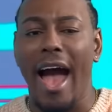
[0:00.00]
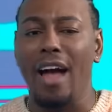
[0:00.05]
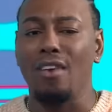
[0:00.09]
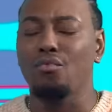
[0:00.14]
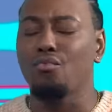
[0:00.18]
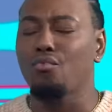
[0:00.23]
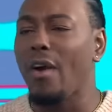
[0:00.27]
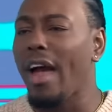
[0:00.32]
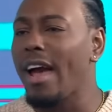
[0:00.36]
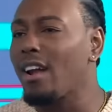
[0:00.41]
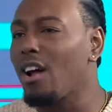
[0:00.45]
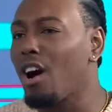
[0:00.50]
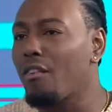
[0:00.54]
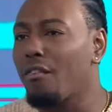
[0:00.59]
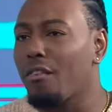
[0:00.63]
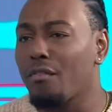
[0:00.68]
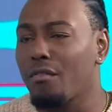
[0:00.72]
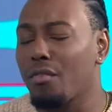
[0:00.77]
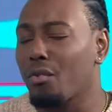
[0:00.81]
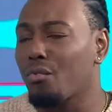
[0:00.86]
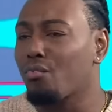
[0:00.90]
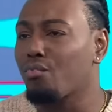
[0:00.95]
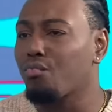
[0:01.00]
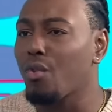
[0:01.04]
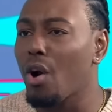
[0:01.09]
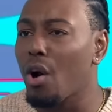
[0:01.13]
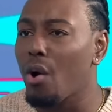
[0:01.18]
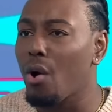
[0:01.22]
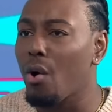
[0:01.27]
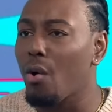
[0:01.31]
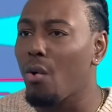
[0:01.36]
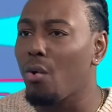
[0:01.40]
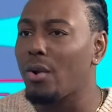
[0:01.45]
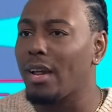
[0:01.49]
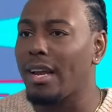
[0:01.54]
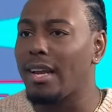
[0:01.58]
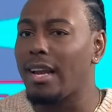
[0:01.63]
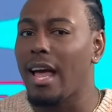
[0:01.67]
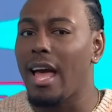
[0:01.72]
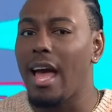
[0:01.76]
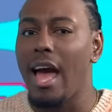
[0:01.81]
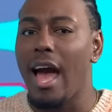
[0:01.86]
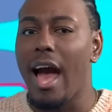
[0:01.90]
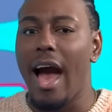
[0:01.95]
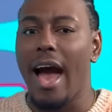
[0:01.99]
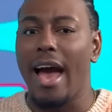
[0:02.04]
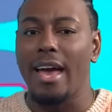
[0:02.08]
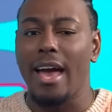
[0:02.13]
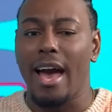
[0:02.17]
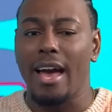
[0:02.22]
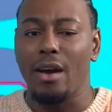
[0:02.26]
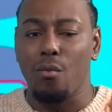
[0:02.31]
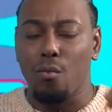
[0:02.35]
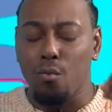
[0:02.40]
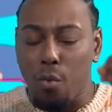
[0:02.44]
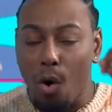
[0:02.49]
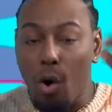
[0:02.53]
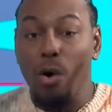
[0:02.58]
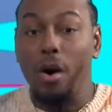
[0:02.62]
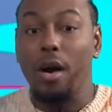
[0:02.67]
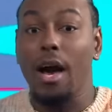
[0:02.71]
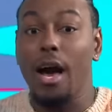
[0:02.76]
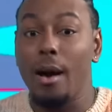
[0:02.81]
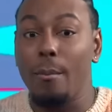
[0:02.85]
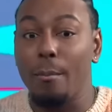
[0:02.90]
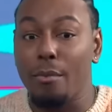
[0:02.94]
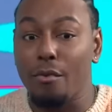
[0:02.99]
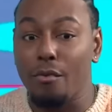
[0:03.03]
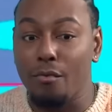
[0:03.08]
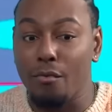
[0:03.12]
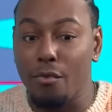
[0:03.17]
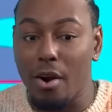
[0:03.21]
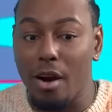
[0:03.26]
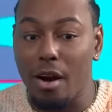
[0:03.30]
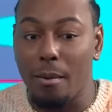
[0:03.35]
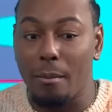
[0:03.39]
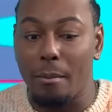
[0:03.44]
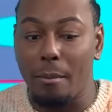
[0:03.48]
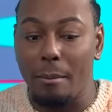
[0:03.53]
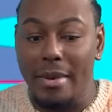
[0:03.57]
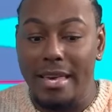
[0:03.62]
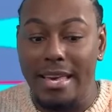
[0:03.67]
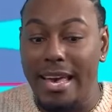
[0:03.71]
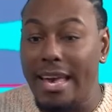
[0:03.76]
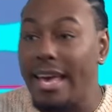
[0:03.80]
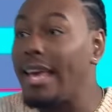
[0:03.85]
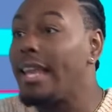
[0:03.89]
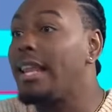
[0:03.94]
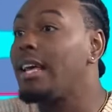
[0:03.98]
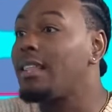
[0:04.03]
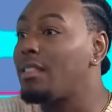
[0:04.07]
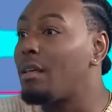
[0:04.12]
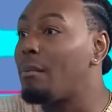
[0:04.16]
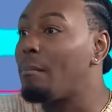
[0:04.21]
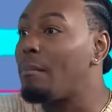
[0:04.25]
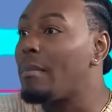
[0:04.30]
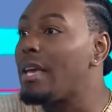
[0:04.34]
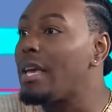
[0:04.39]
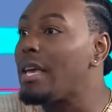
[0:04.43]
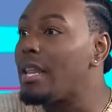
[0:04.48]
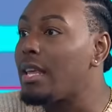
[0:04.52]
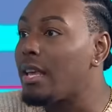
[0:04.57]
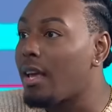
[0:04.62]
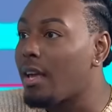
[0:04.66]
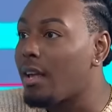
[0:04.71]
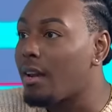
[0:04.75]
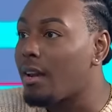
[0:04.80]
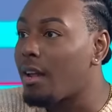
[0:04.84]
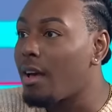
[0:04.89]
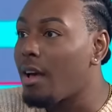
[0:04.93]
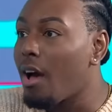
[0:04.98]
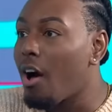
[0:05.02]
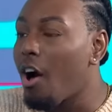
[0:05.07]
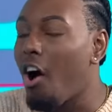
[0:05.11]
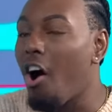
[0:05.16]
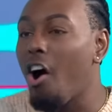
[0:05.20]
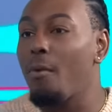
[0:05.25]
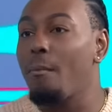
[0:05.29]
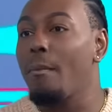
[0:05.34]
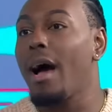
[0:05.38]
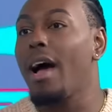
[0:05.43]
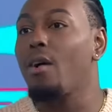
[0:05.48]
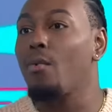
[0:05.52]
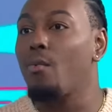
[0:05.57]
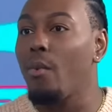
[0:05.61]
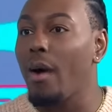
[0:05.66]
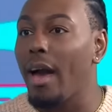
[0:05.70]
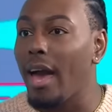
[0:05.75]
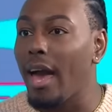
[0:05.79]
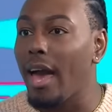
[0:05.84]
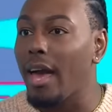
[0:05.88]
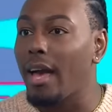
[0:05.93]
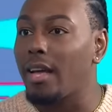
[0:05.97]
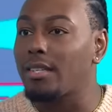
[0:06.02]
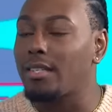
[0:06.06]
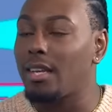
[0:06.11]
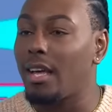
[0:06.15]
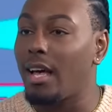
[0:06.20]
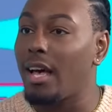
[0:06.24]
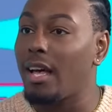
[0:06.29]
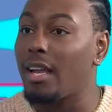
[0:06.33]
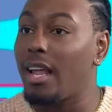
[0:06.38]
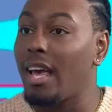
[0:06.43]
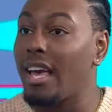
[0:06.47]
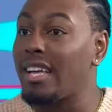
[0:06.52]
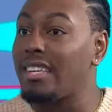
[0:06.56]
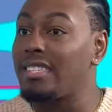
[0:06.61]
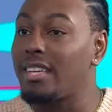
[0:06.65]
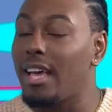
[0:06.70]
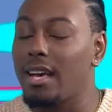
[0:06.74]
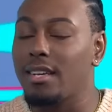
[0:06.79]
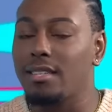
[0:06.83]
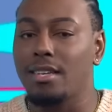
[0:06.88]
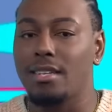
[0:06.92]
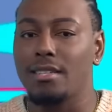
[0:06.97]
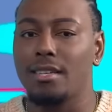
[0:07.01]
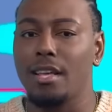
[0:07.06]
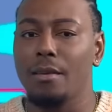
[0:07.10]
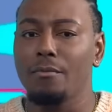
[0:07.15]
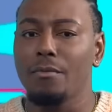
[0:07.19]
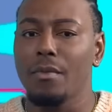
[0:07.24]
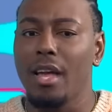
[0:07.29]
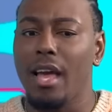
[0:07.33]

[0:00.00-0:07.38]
I ran off of the road, and I, I woke up from me hitting the median mm-hmm. on my way to L A in Texas.